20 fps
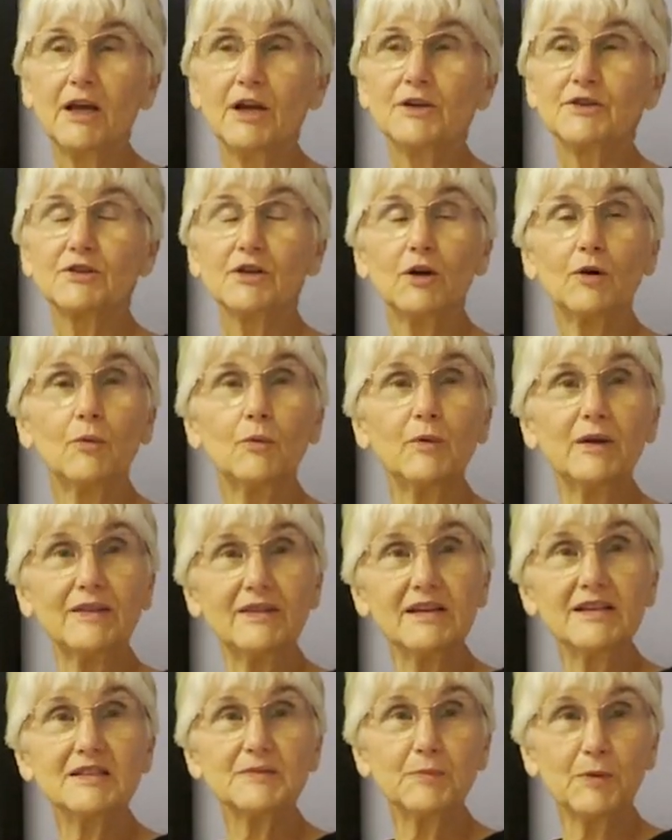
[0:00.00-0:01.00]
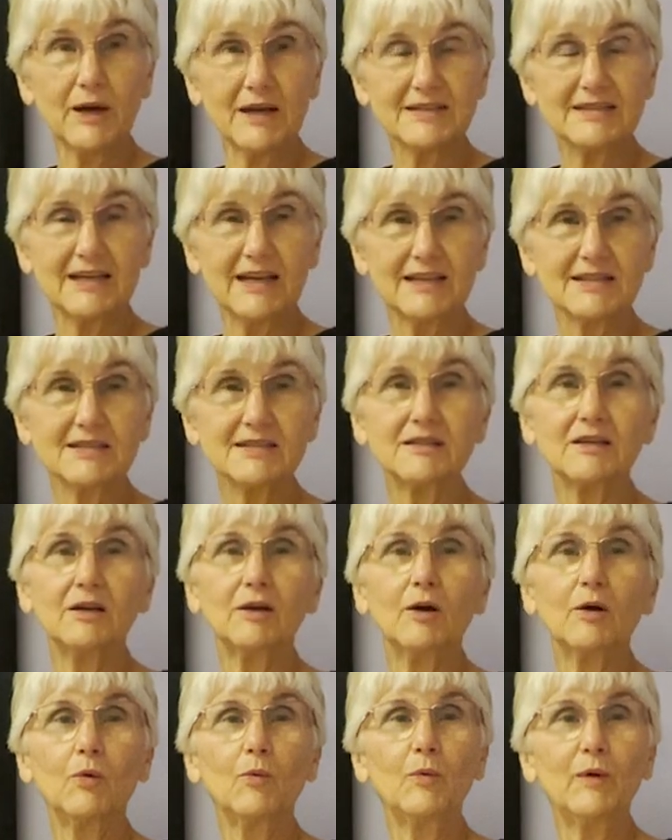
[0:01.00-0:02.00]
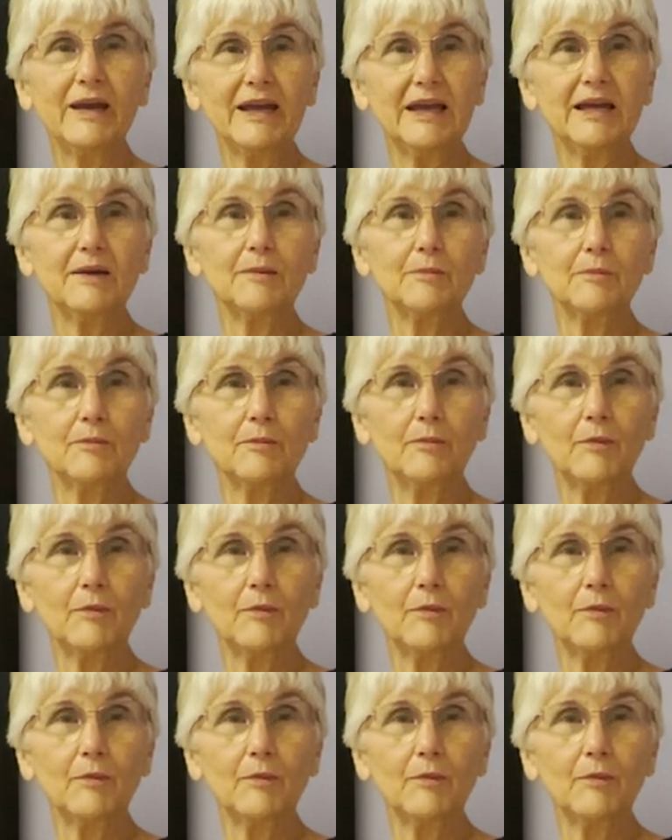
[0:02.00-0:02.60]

So with this process, we